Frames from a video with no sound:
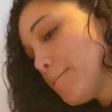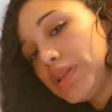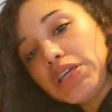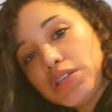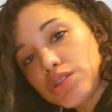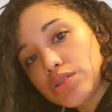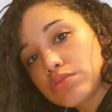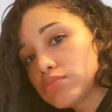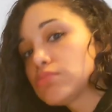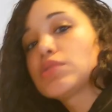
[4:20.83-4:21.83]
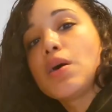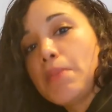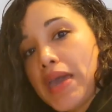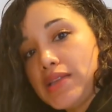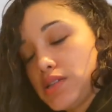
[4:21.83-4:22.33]
Bleach,
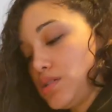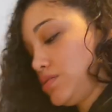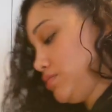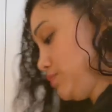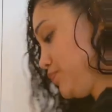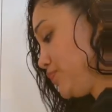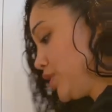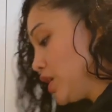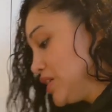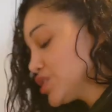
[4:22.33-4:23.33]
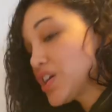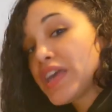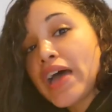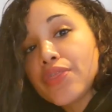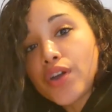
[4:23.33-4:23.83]
amazing.
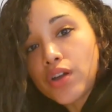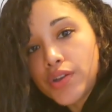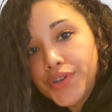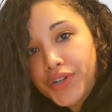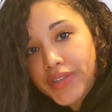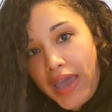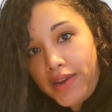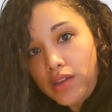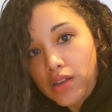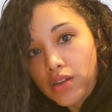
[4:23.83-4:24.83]
Together, you're dead.